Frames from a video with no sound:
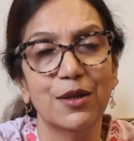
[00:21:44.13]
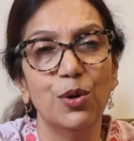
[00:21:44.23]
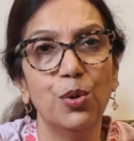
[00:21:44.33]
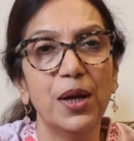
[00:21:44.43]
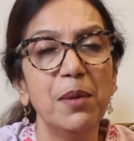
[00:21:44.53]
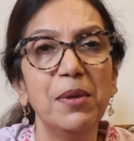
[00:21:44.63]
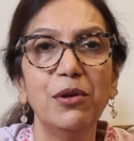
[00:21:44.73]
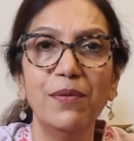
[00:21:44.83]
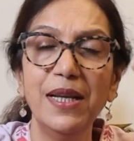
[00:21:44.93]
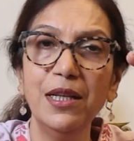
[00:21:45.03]
Okay,
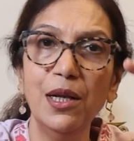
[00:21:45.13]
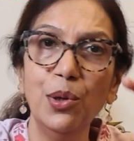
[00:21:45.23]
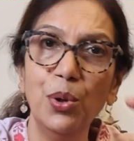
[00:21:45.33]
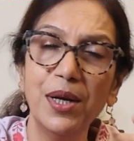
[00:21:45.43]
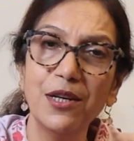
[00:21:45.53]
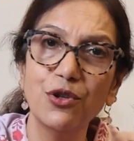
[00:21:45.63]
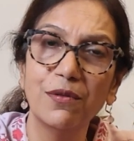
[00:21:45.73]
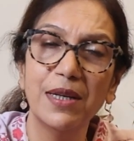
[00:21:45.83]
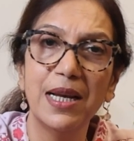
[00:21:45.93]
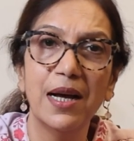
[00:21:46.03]
between the lower edge
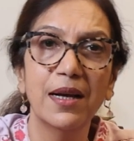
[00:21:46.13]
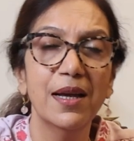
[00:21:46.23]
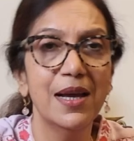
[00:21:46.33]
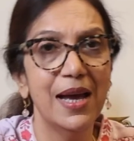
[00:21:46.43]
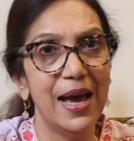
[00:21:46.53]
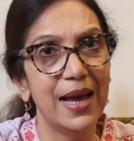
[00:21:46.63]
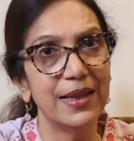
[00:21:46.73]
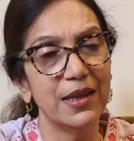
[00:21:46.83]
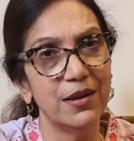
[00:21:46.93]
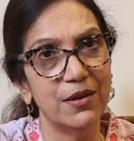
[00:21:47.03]
of the lung
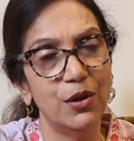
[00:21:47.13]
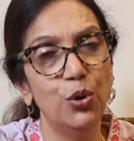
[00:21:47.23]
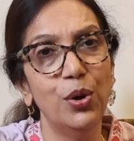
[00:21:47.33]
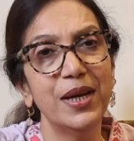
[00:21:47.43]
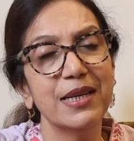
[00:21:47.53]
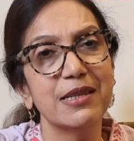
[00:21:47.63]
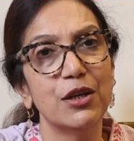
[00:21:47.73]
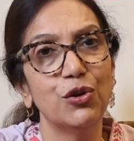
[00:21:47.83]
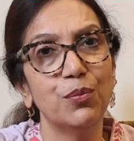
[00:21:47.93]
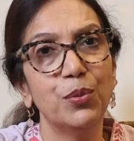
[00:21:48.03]
and the lower
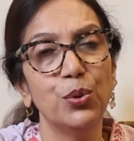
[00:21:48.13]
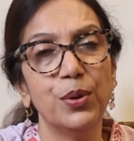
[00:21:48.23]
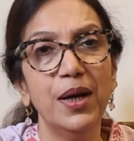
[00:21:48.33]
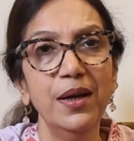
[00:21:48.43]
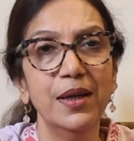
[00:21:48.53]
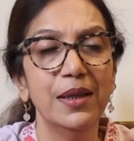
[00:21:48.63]
extent of pleura,